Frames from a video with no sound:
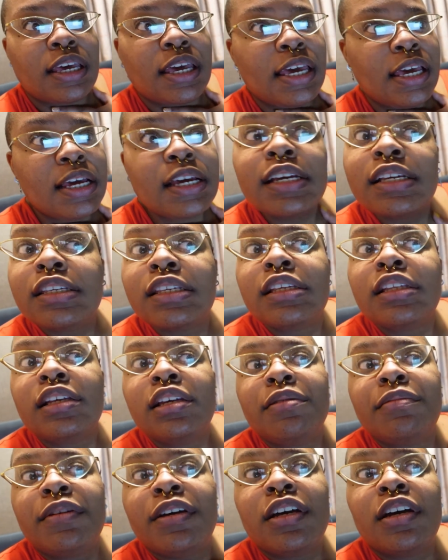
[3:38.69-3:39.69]

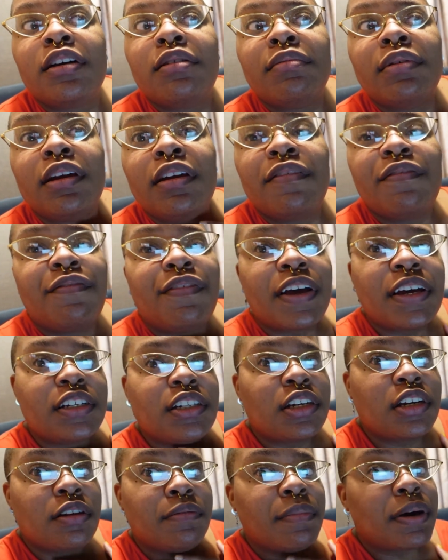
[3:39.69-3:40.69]
easily become an
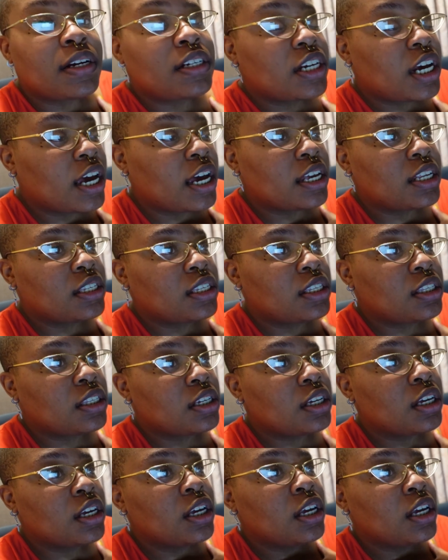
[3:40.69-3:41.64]
infection in my chest.